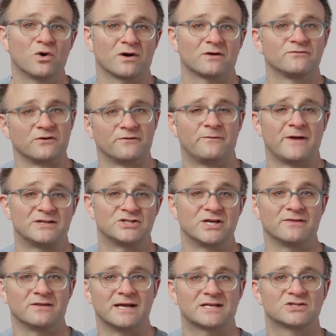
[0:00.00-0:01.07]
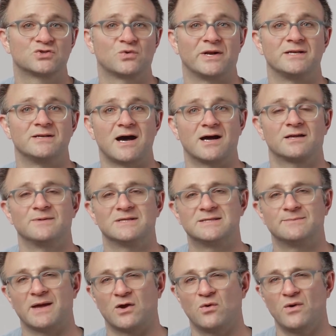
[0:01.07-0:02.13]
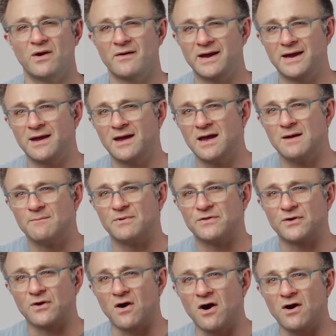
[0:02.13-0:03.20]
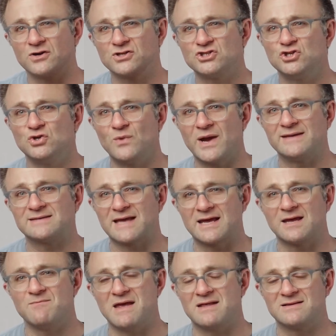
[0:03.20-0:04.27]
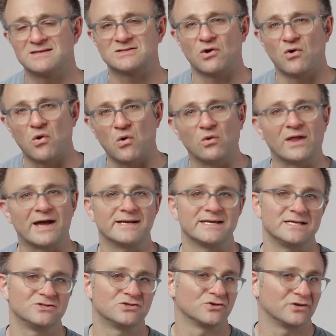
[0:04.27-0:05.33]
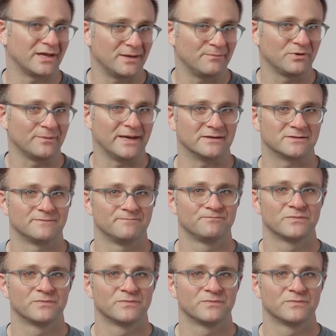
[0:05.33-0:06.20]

work for fetching the next 20 documents in my query, but there are two ways I can make this a whole lot easier to implement.